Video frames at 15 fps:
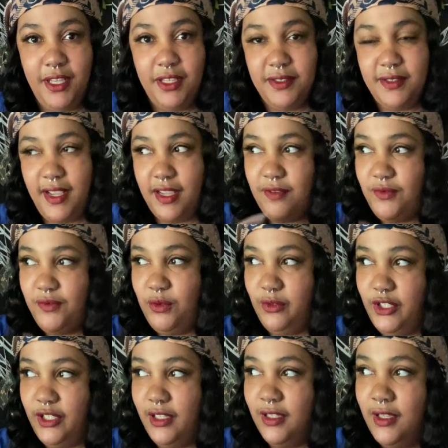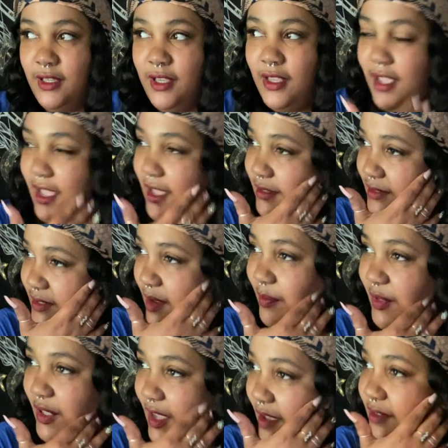It's like if you look, and
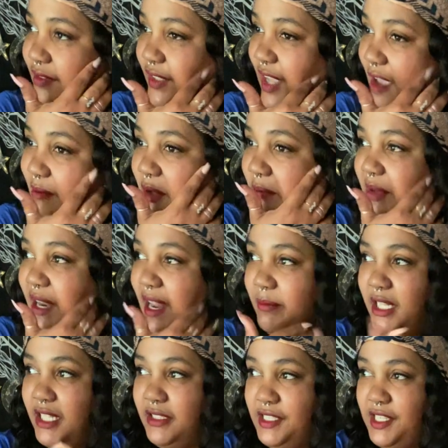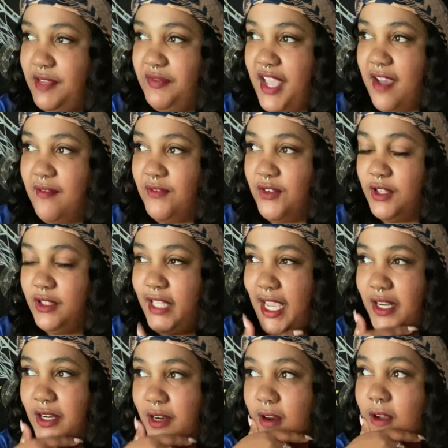something else came up, but I'm going to leave that for
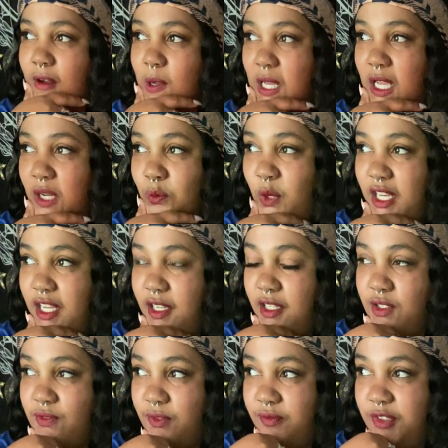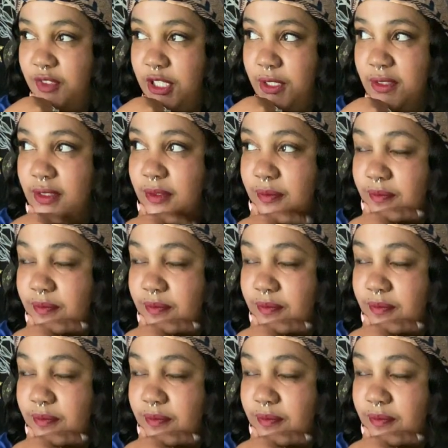later on when it is revealed.